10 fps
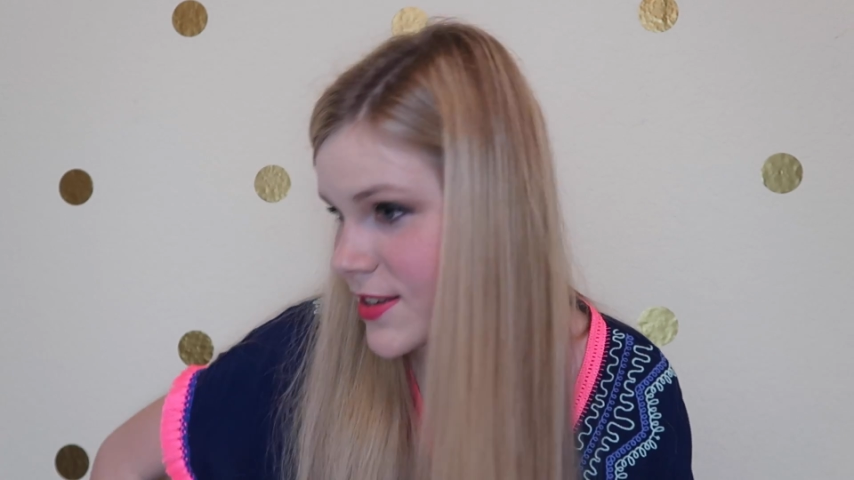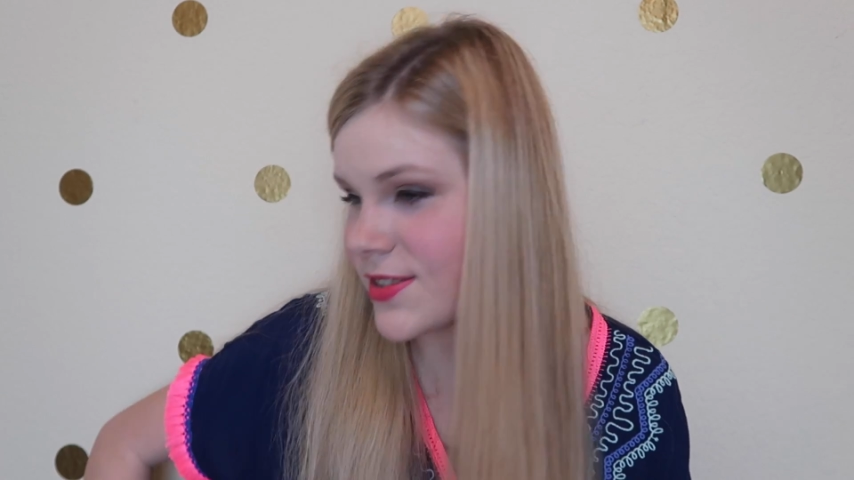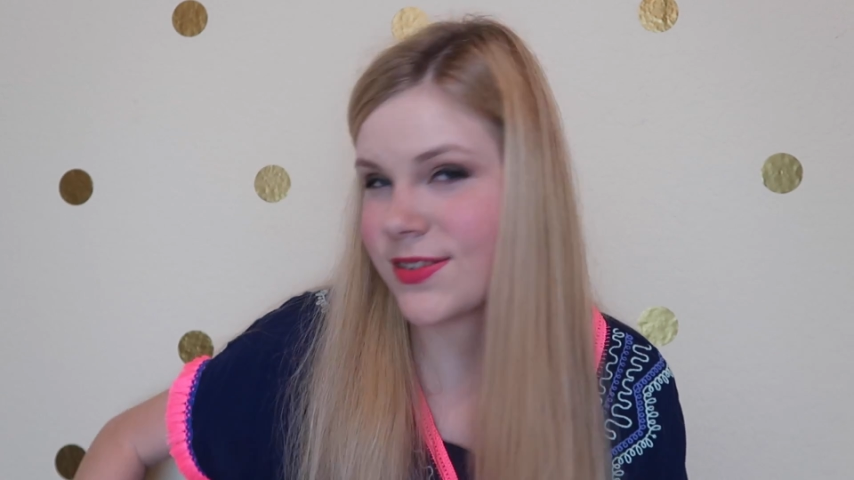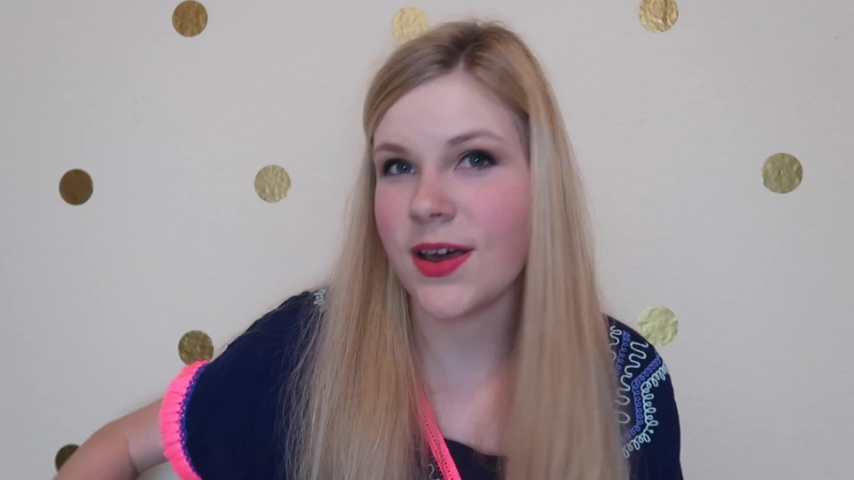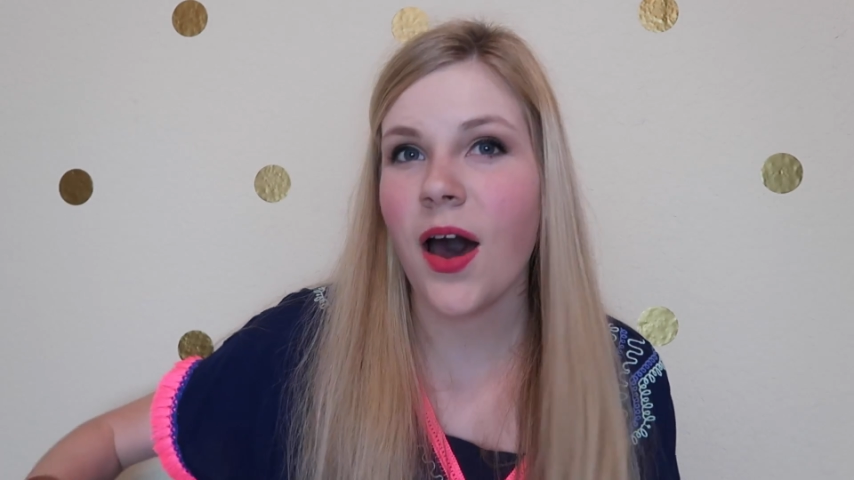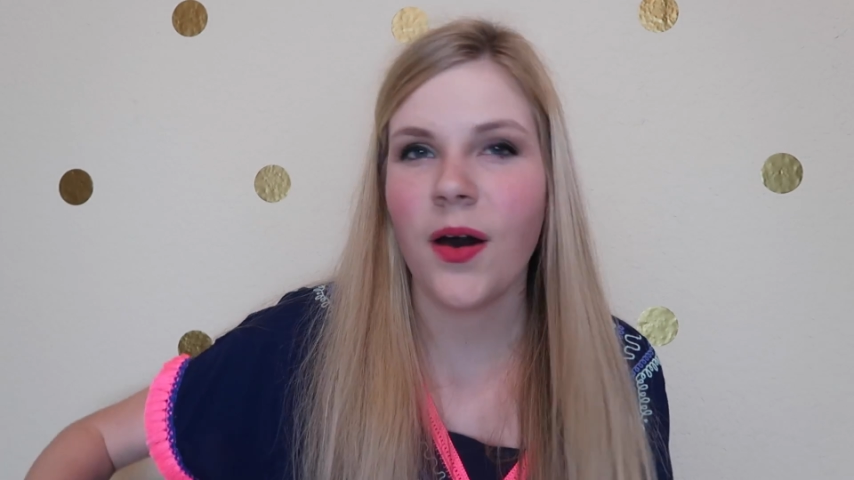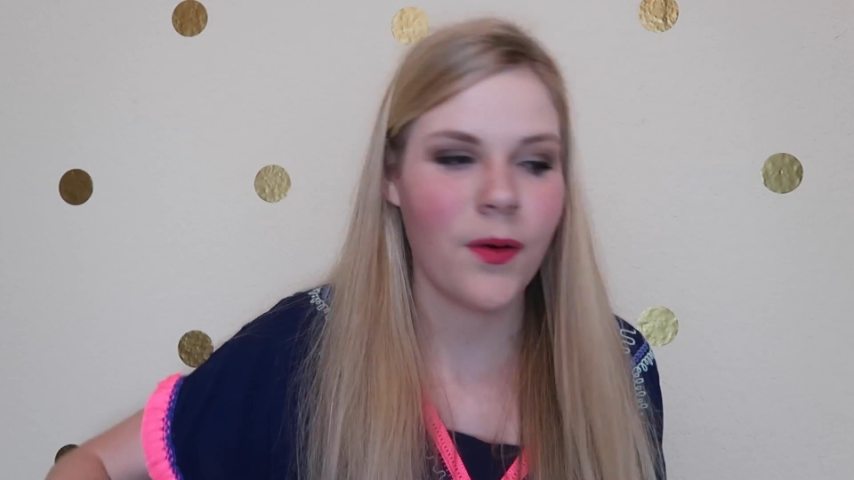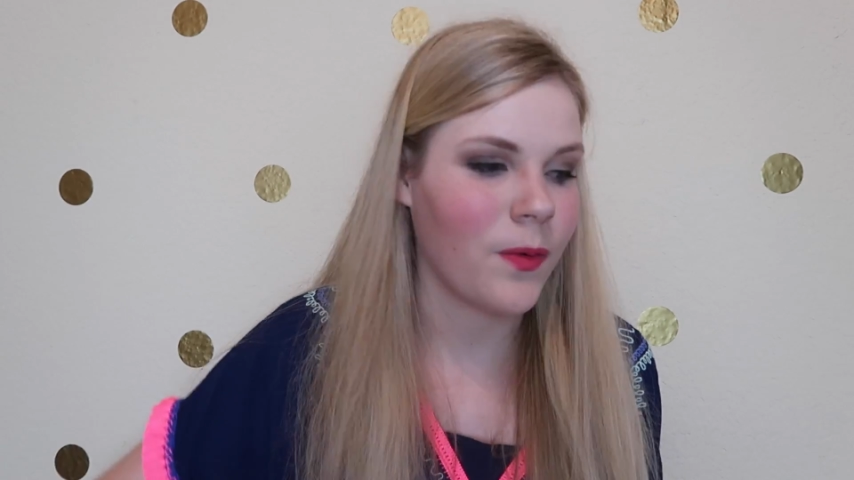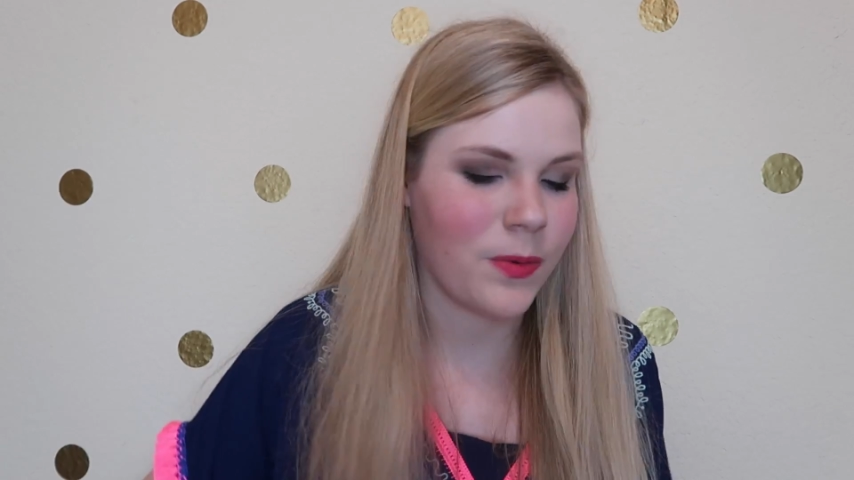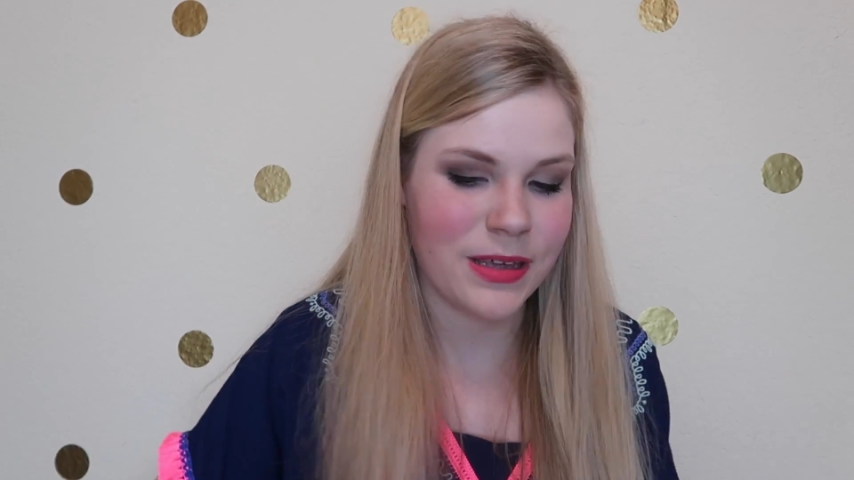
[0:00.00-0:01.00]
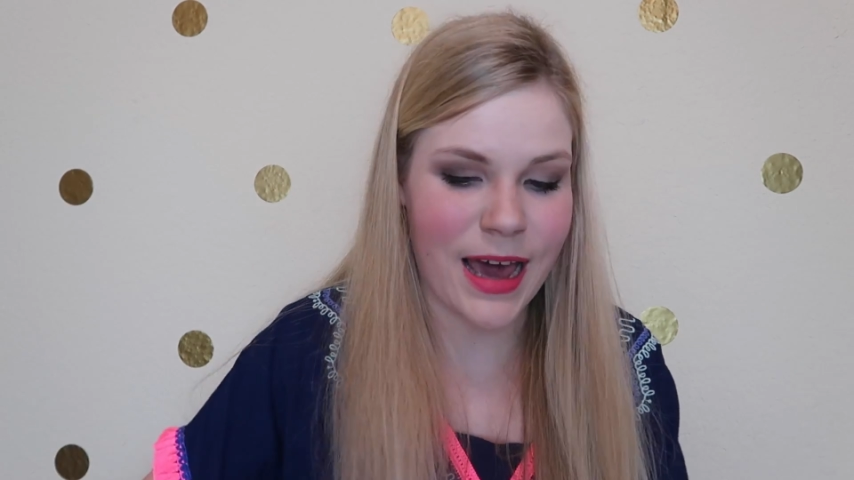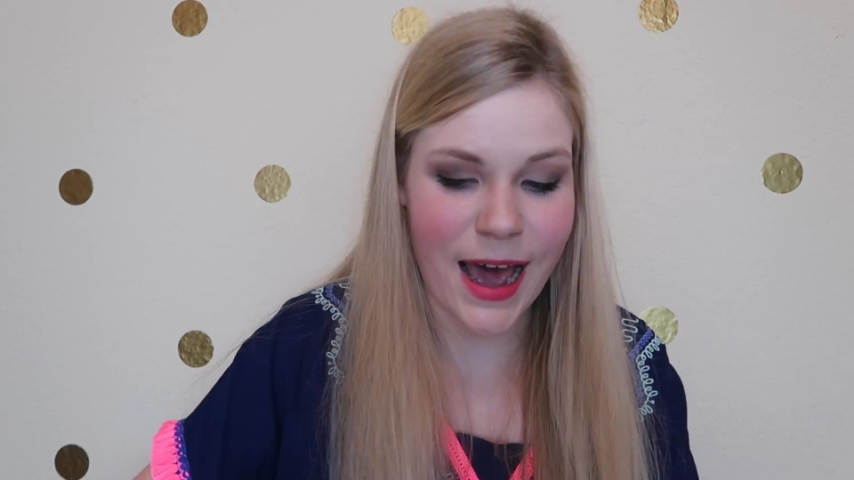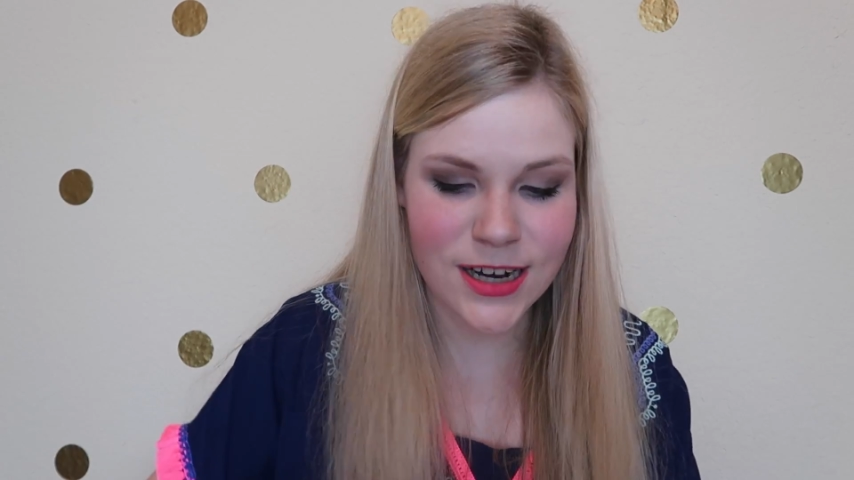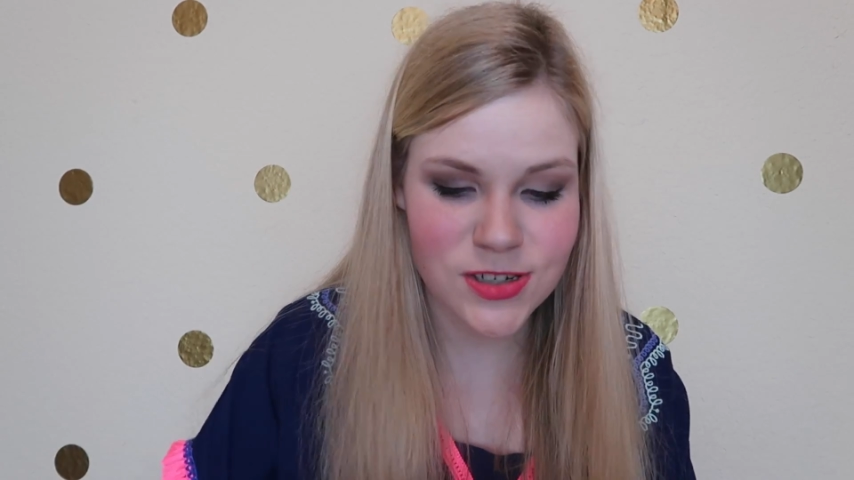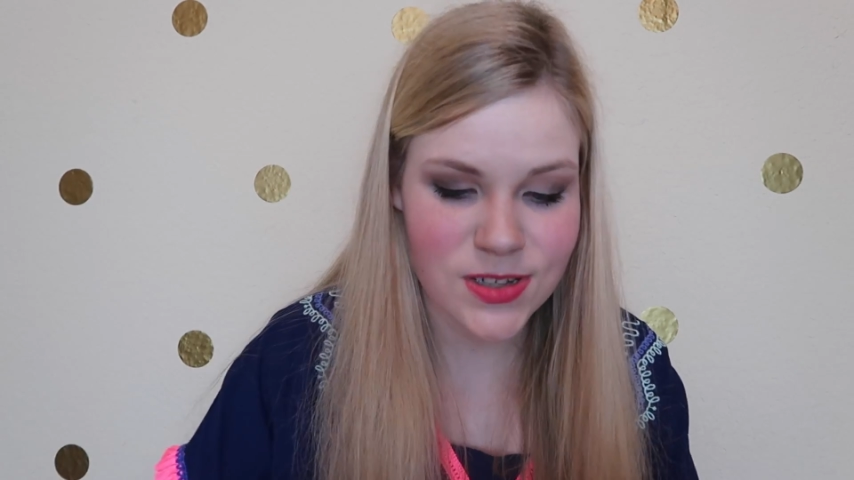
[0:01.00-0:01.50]
So we
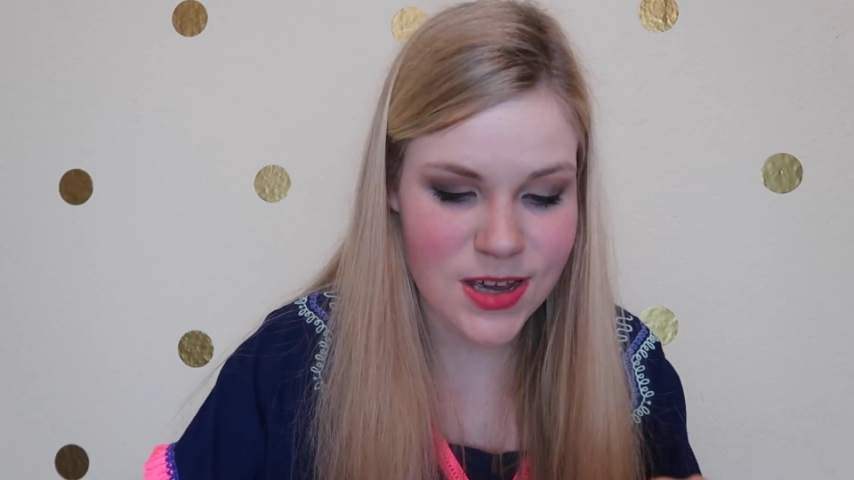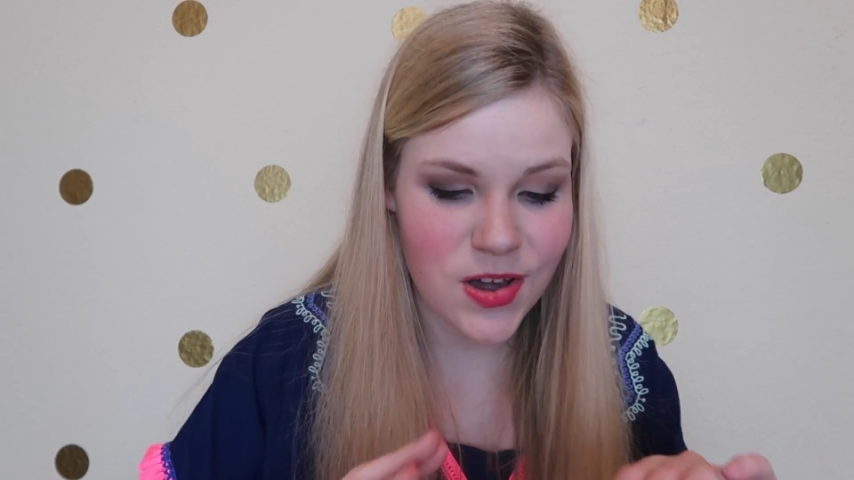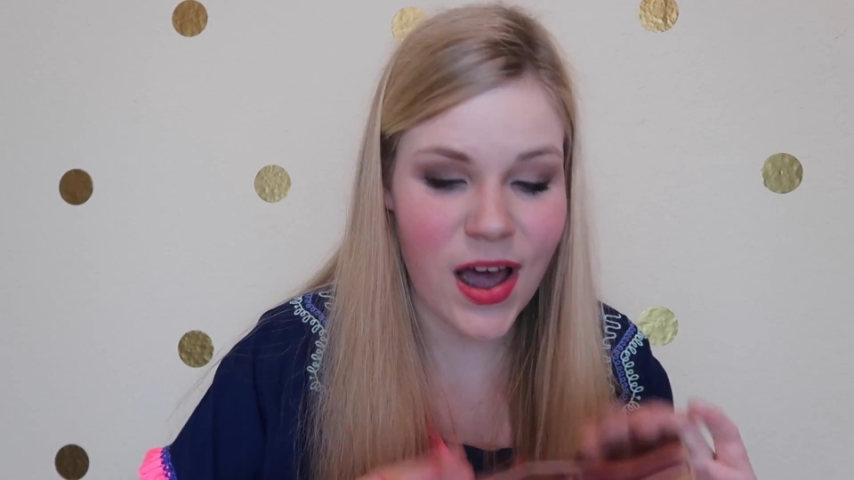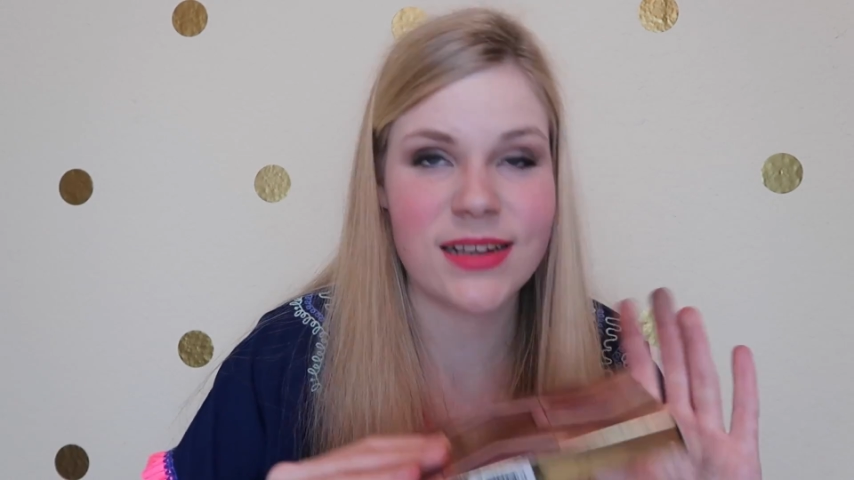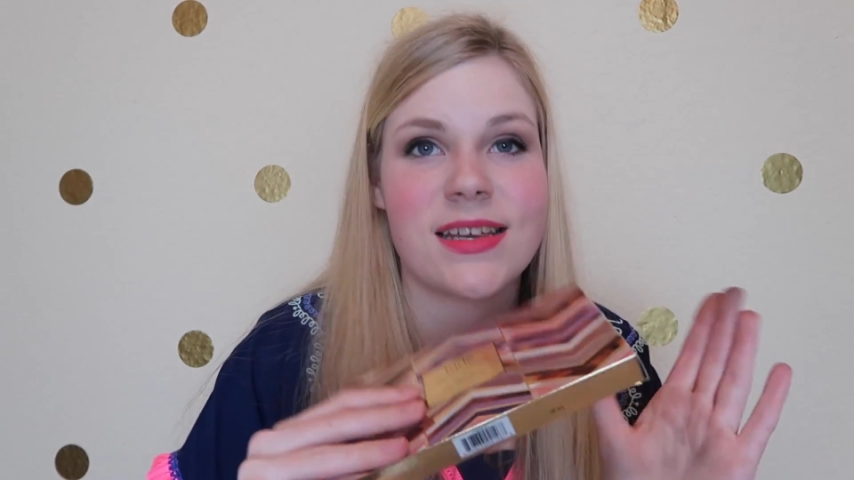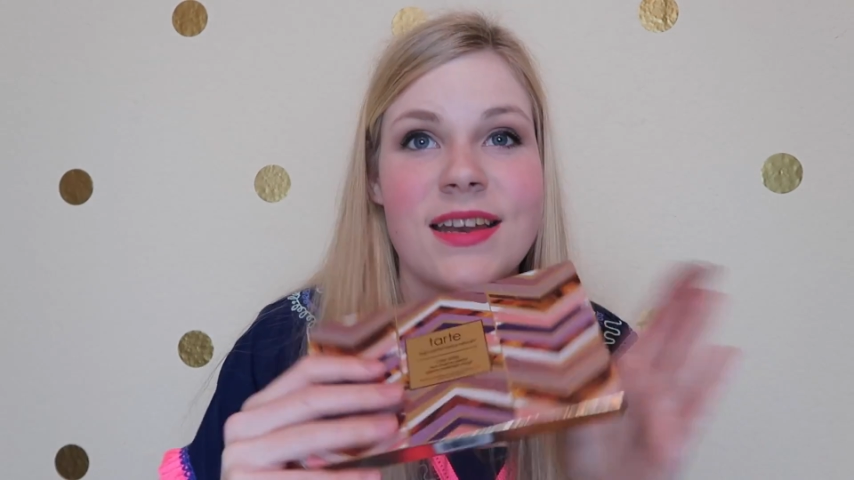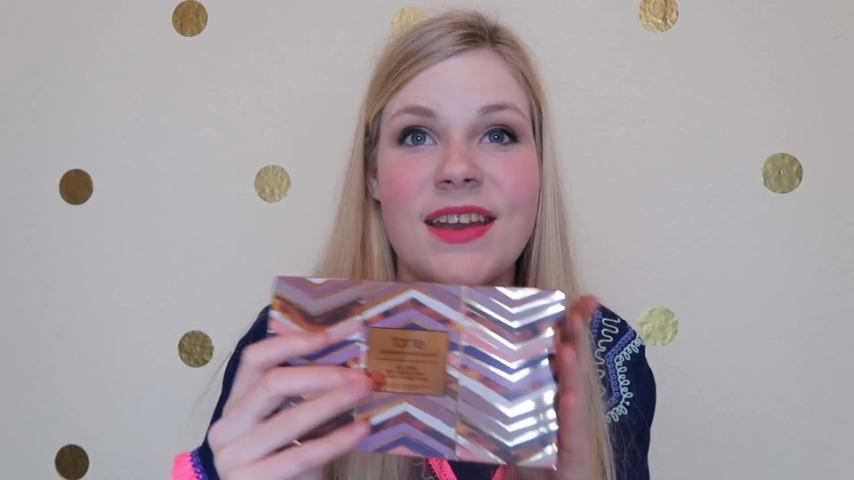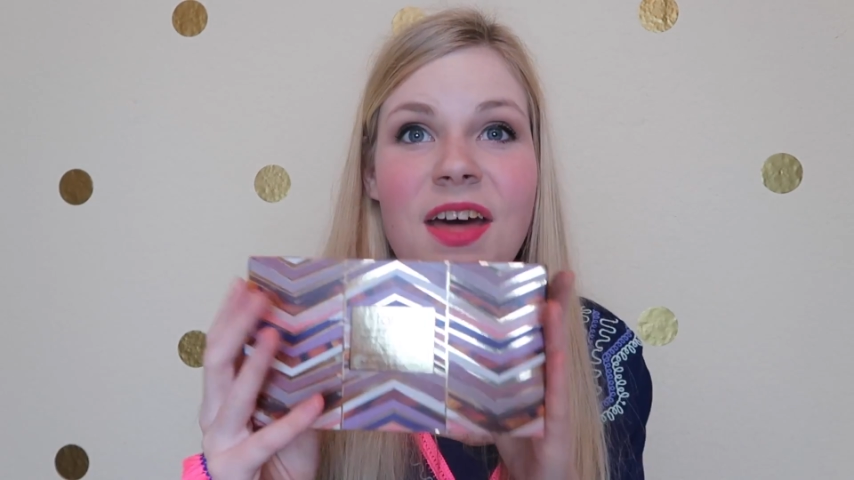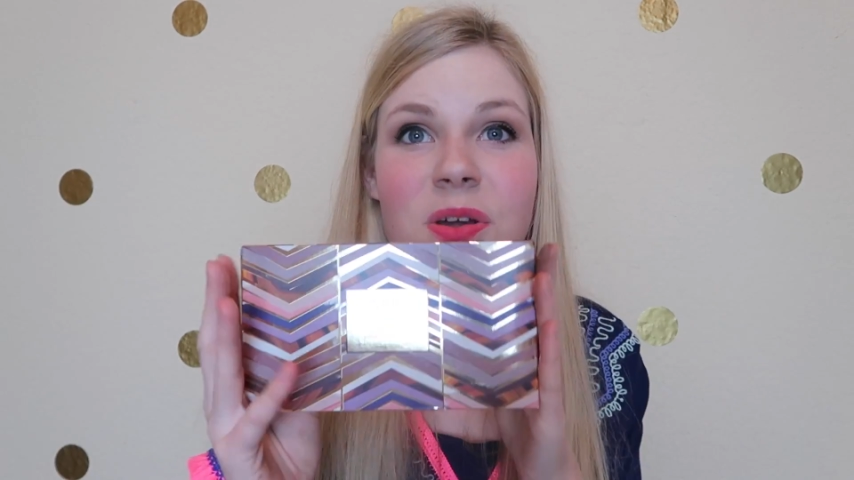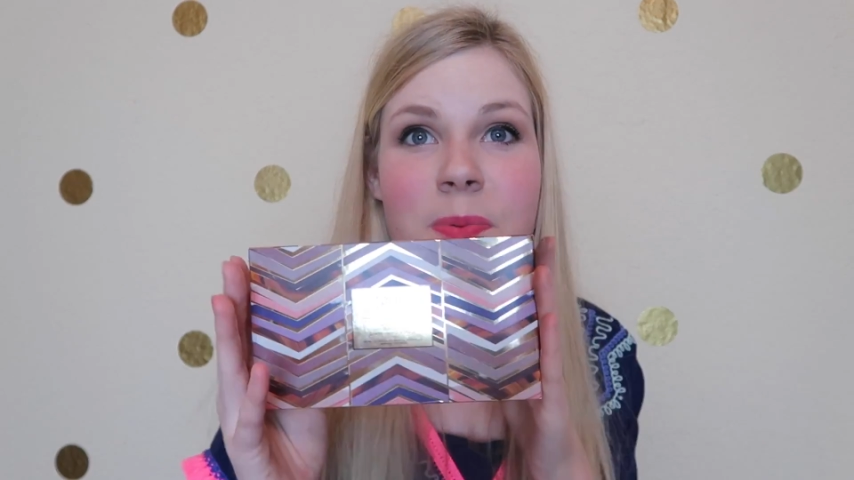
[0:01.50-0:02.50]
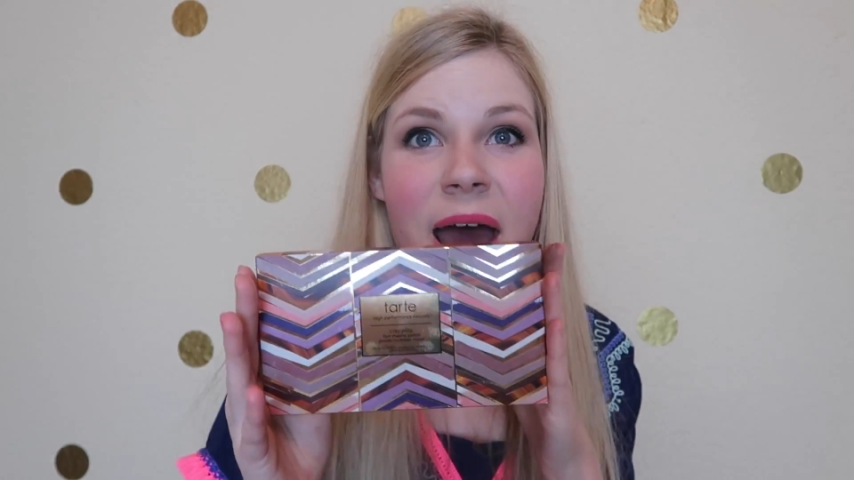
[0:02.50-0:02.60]
actually got another